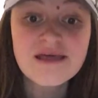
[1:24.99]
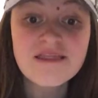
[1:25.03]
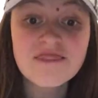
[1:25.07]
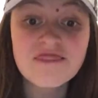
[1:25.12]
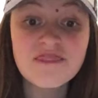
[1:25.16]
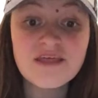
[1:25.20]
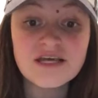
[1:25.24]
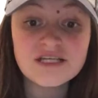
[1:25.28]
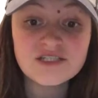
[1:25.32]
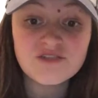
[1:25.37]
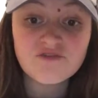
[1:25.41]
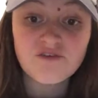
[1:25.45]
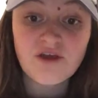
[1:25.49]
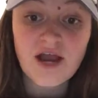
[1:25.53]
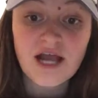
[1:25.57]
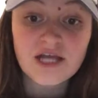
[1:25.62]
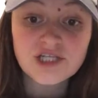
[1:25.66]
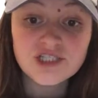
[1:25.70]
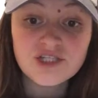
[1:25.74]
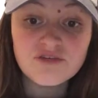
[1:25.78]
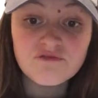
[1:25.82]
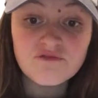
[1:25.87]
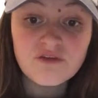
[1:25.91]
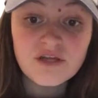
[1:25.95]
This
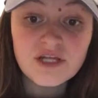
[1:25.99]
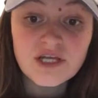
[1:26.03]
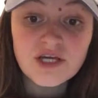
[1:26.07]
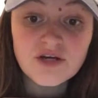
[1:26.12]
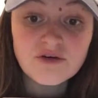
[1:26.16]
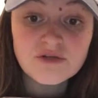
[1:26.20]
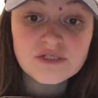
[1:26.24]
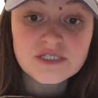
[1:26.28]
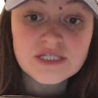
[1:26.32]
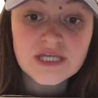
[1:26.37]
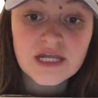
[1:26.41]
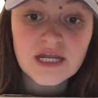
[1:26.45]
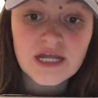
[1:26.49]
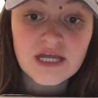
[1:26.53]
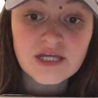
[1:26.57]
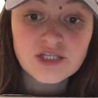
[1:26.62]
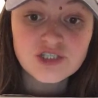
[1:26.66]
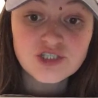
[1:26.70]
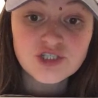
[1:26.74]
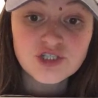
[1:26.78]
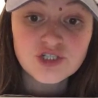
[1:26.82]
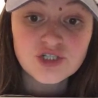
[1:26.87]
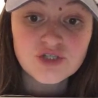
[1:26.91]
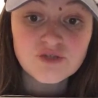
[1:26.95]
fraction video is going to
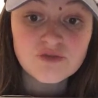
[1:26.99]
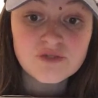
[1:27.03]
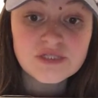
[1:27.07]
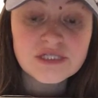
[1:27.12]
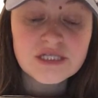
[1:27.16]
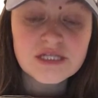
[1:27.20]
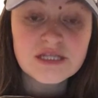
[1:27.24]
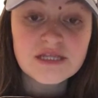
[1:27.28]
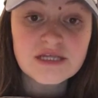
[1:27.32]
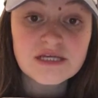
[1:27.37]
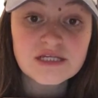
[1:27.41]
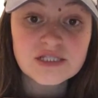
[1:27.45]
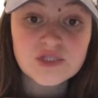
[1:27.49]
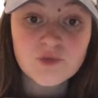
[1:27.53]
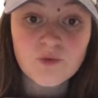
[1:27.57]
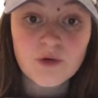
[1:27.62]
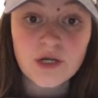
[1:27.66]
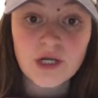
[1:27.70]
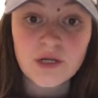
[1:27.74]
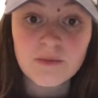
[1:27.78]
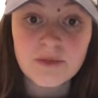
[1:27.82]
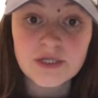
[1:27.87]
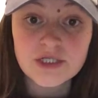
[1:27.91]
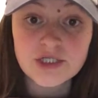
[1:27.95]
introduce the things that we're
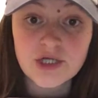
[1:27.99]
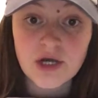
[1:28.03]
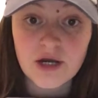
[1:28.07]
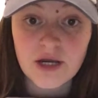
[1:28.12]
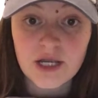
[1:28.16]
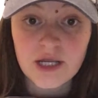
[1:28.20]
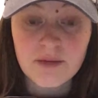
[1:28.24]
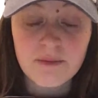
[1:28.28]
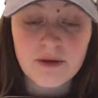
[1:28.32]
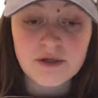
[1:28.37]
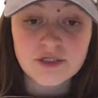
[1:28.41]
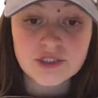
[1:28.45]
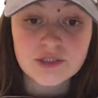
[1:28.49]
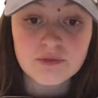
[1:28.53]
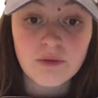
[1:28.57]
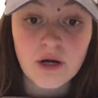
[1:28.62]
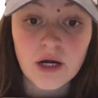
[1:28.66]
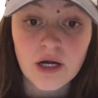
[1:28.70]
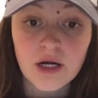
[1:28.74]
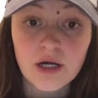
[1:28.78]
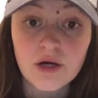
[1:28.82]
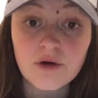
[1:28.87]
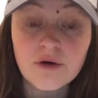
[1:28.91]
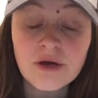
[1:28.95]
going to be talking about
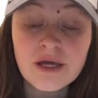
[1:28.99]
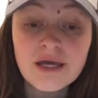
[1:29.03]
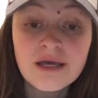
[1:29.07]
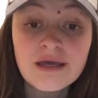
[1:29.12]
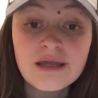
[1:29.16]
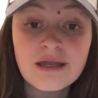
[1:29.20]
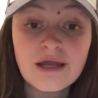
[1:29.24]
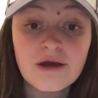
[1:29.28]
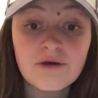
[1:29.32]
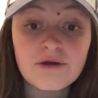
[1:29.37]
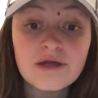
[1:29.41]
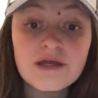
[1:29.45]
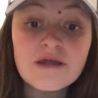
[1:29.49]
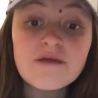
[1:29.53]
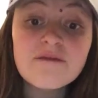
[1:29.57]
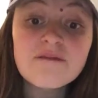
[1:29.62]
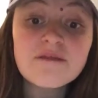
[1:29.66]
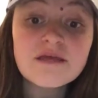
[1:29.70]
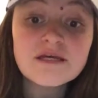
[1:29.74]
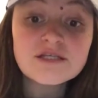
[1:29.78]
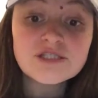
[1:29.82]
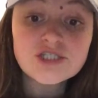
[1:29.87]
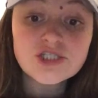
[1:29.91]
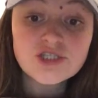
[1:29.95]
tomorrow. Now, in
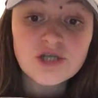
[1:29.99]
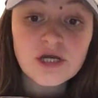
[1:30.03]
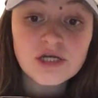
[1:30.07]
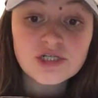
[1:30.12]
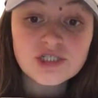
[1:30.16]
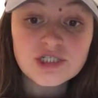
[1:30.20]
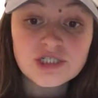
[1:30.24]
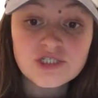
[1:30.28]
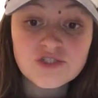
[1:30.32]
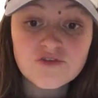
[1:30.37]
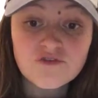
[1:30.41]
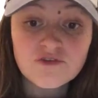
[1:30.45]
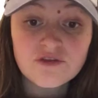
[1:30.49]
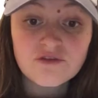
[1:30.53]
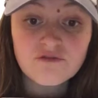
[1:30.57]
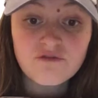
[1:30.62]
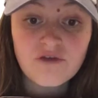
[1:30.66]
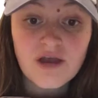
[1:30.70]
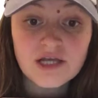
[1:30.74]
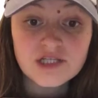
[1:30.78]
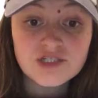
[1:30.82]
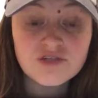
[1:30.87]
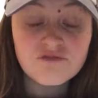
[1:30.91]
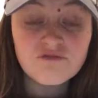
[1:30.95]
the instructions for the
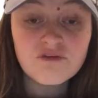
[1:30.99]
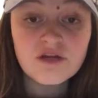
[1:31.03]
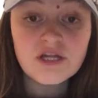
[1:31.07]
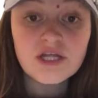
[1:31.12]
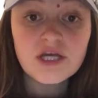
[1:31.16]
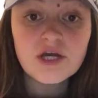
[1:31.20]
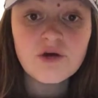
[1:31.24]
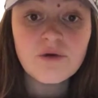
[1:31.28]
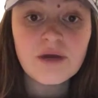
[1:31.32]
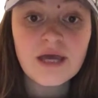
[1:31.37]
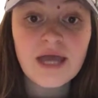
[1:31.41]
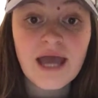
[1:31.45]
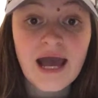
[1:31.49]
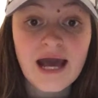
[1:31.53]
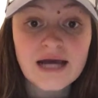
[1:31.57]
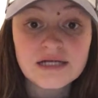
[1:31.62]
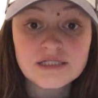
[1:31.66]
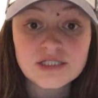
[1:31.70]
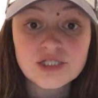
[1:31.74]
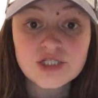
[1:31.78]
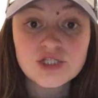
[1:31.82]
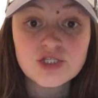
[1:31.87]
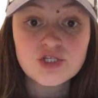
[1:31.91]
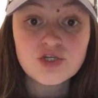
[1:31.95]
fraction video, it
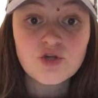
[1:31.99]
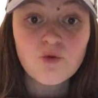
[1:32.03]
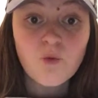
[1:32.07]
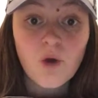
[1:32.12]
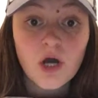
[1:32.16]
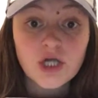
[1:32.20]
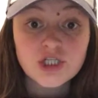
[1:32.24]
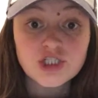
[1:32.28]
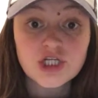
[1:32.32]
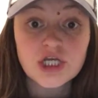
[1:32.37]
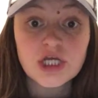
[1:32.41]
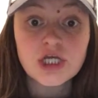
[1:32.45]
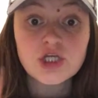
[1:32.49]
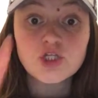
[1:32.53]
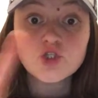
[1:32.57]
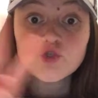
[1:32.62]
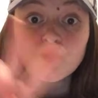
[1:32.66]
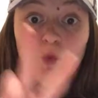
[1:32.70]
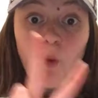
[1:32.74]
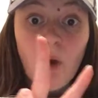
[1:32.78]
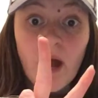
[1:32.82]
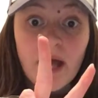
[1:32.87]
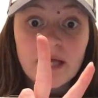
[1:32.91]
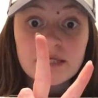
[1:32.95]
asks you to watch it
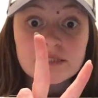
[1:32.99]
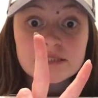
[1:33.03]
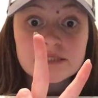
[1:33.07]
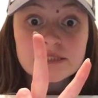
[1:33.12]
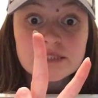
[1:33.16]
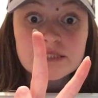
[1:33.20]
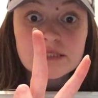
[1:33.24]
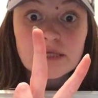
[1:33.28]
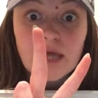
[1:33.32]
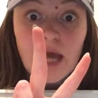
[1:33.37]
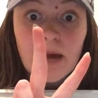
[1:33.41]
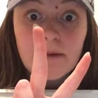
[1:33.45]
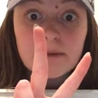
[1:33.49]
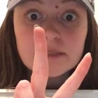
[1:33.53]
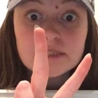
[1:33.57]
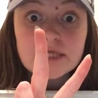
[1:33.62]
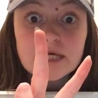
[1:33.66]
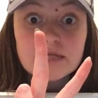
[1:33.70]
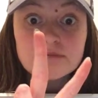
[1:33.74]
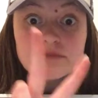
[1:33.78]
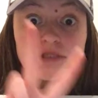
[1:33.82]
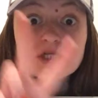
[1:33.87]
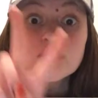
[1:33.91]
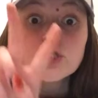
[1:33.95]
twice. How many
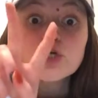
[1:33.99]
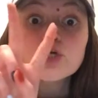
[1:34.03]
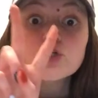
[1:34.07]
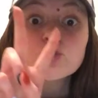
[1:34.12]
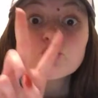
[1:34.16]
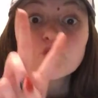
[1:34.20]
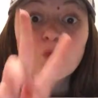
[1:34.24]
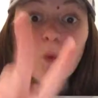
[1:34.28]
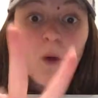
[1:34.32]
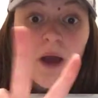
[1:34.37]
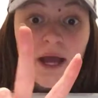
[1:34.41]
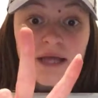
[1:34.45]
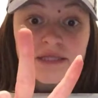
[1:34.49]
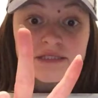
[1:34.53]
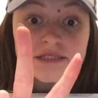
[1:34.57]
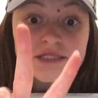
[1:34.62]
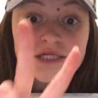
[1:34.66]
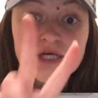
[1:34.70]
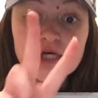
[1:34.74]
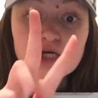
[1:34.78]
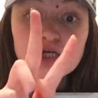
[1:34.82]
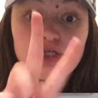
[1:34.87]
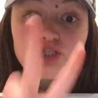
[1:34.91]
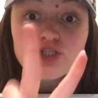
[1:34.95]
times?
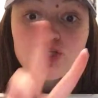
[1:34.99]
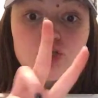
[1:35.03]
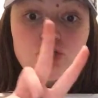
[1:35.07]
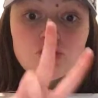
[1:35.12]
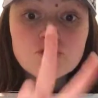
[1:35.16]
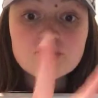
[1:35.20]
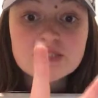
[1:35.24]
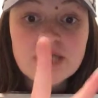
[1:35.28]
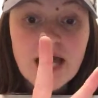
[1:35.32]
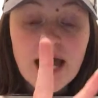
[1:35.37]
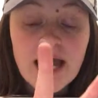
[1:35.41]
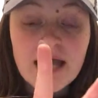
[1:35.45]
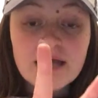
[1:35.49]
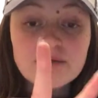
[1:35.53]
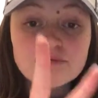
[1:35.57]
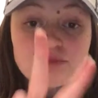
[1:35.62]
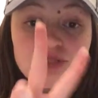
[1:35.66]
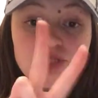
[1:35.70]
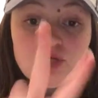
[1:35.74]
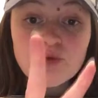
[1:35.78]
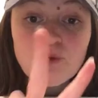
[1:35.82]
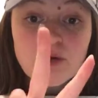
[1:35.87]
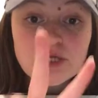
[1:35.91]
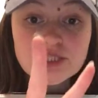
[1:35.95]
Twice. 2
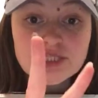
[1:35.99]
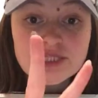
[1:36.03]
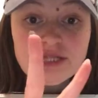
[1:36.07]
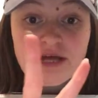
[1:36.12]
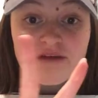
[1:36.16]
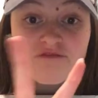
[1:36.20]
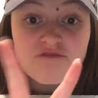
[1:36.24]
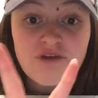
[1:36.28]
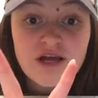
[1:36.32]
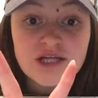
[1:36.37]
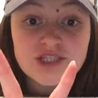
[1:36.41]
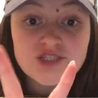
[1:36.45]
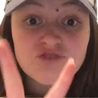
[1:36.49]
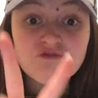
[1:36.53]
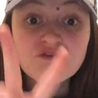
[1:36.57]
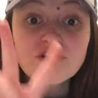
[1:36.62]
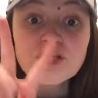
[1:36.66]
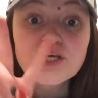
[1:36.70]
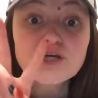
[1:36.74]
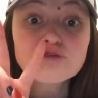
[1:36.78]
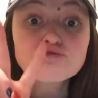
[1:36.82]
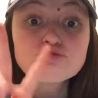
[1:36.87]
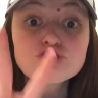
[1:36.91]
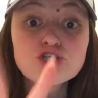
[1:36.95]
times. You're watching that fraction
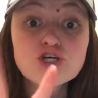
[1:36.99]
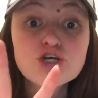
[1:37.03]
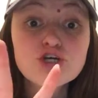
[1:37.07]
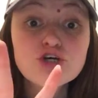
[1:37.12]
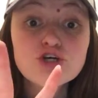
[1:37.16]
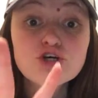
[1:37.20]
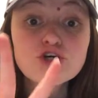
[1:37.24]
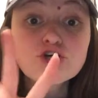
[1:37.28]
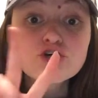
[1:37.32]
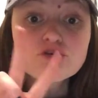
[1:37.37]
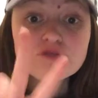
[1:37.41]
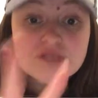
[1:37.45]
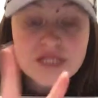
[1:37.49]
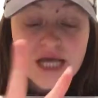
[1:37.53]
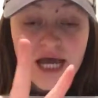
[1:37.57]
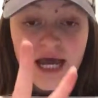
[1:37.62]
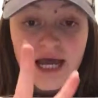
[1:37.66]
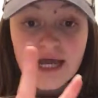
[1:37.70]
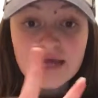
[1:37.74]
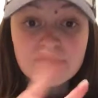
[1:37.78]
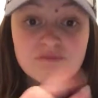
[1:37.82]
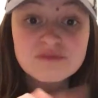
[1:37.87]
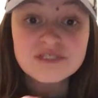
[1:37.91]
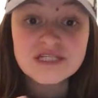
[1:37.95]
video 2
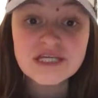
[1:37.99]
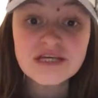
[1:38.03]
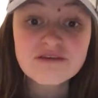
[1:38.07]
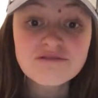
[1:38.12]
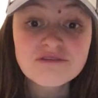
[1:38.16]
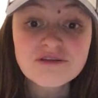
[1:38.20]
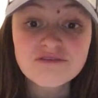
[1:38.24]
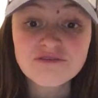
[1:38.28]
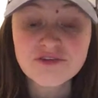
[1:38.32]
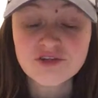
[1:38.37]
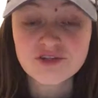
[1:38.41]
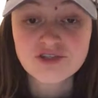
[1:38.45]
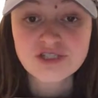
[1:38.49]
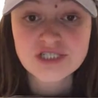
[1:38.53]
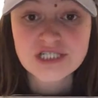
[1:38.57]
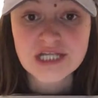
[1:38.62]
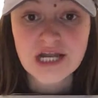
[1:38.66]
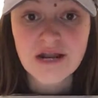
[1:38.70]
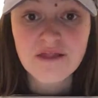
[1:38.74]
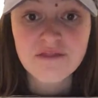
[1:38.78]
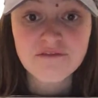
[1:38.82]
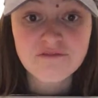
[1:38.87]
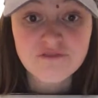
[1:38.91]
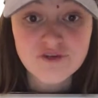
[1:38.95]
times. Even if you
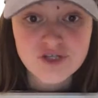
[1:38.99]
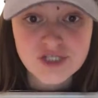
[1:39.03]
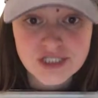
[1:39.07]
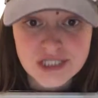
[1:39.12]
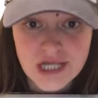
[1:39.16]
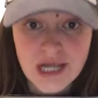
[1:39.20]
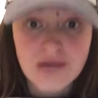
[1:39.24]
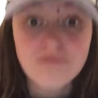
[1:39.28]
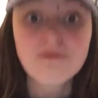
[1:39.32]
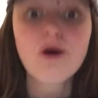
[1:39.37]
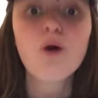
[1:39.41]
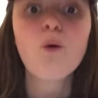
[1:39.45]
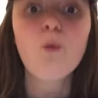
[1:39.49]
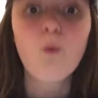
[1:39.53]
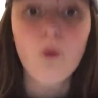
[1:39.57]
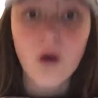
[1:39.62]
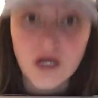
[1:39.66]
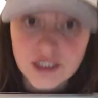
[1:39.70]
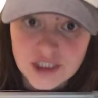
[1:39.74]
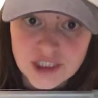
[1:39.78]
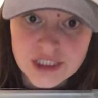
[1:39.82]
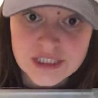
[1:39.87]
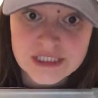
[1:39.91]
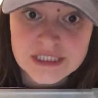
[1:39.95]
understand it the first time,
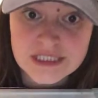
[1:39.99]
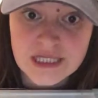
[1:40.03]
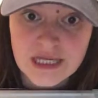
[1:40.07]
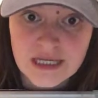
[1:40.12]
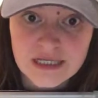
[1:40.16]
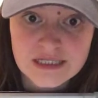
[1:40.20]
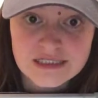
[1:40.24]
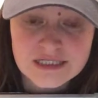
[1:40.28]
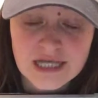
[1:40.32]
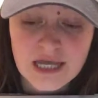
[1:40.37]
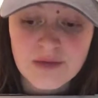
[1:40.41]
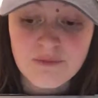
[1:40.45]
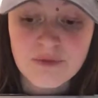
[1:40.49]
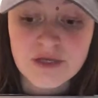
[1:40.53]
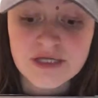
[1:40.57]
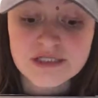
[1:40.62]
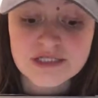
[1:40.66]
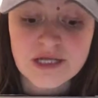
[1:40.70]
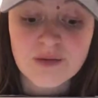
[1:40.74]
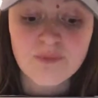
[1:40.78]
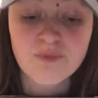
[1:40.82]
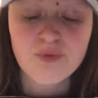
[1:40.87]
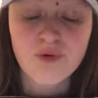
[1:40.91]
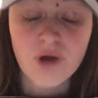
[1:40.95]
watch it a second time
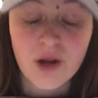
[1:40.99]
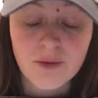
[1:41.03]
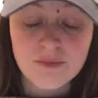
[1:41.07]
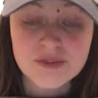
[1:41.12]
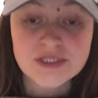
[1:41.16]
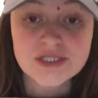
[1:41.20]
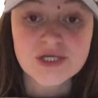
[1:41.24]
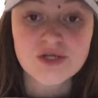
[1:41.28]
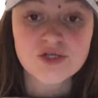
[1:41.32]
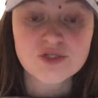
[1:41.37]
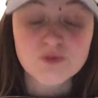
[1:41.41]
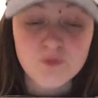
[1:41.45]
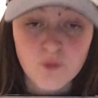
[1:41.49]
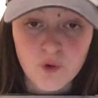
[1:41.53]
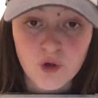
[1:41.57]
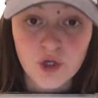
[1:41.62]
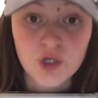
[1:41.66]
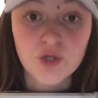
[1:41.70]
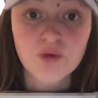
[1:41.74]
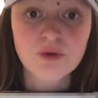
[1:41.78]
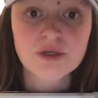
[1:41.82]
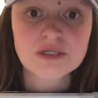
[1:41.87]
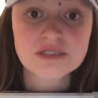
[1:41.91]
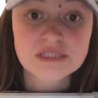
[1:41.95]
because I promise there's more
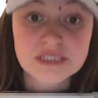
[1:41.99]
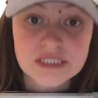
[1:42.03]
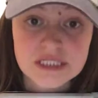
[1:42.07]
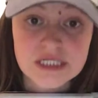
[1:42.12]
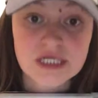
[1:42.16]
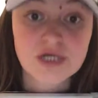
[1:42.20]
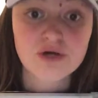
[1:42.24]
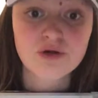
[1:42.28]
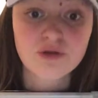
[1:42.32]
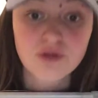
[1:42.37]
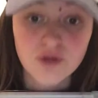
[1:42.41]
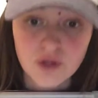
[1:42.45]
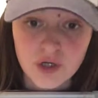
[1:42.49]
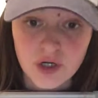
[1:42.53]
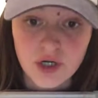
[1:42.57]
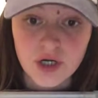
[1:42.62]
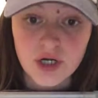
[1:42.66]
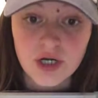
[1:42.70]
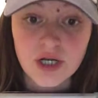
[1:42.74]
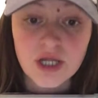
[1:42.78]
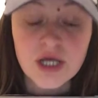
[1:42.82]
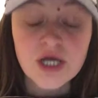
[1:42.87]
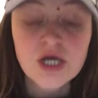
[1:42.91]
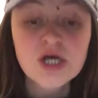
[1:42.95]
you can still
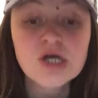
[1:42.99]
learn.